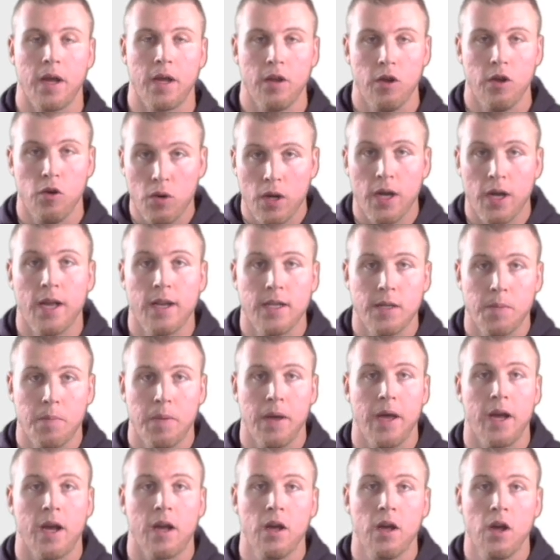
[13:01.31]
You get to
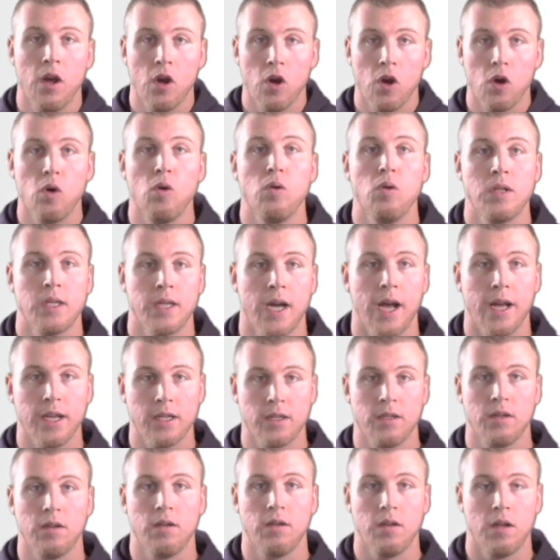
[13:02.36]
pick who
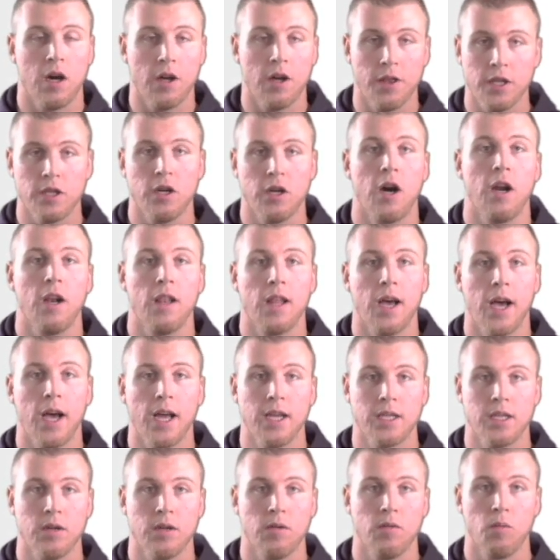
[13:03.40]
signs on the dotted
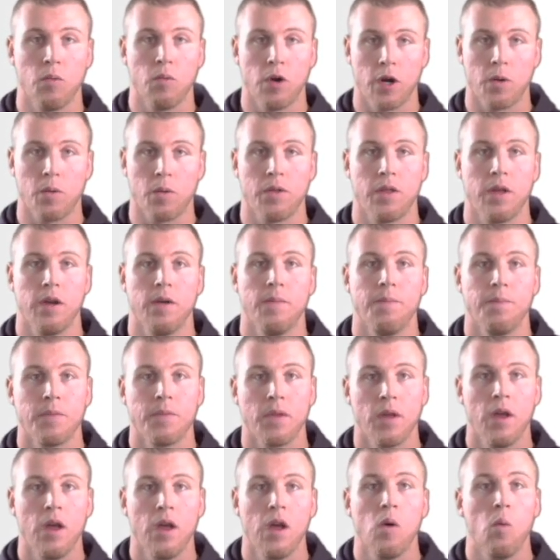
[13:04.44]
line to work with you.
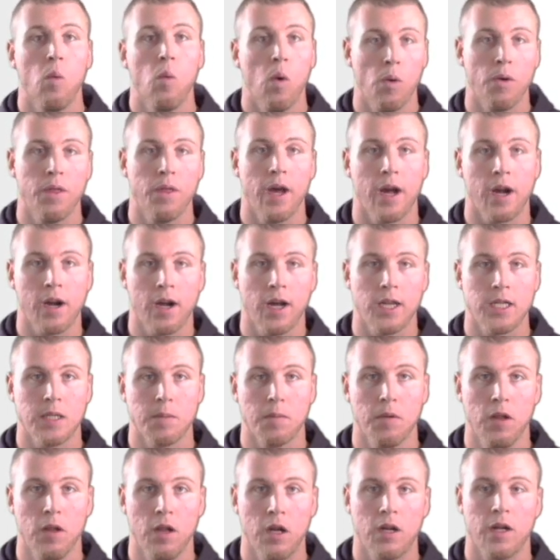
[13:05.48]
What would that
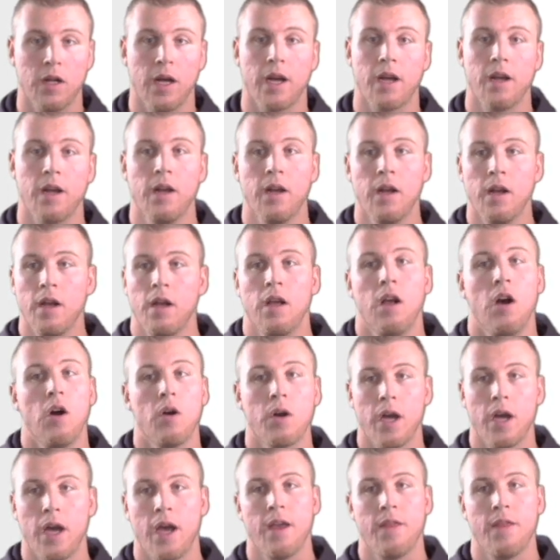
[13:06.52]
customer look like?
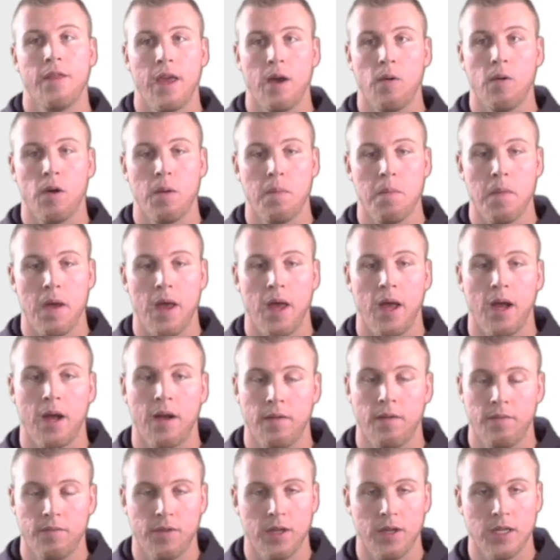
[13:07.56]
Okay, they would
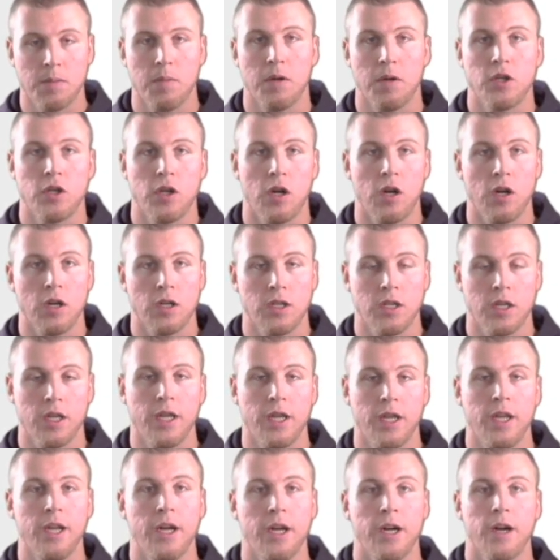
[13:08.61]
make this much dollars a
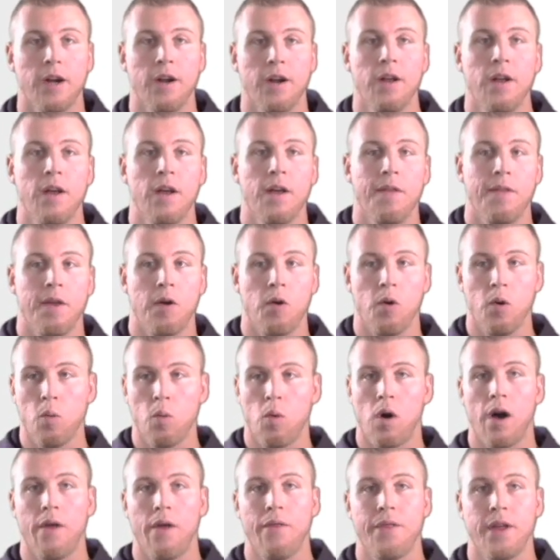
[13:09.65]
year, they would
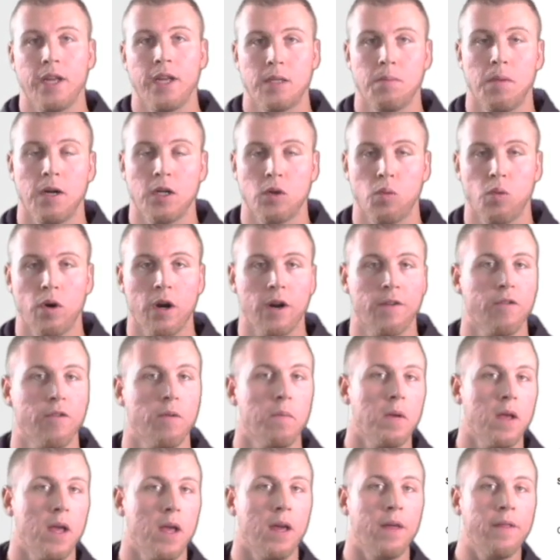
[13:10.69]
want this much work
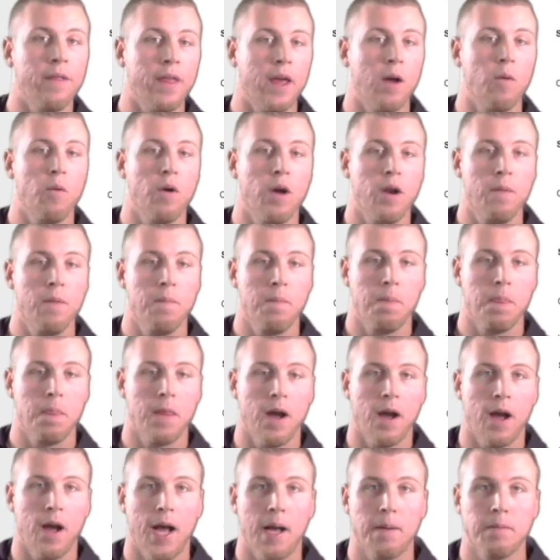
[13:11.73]
from me, they would
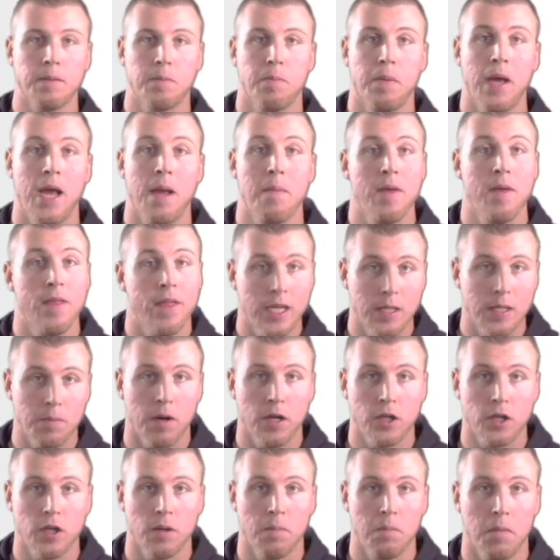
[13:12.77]
pay me this
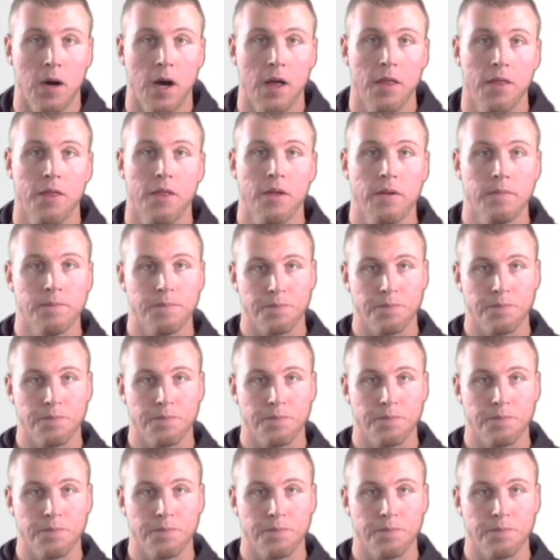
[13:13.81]
much a month,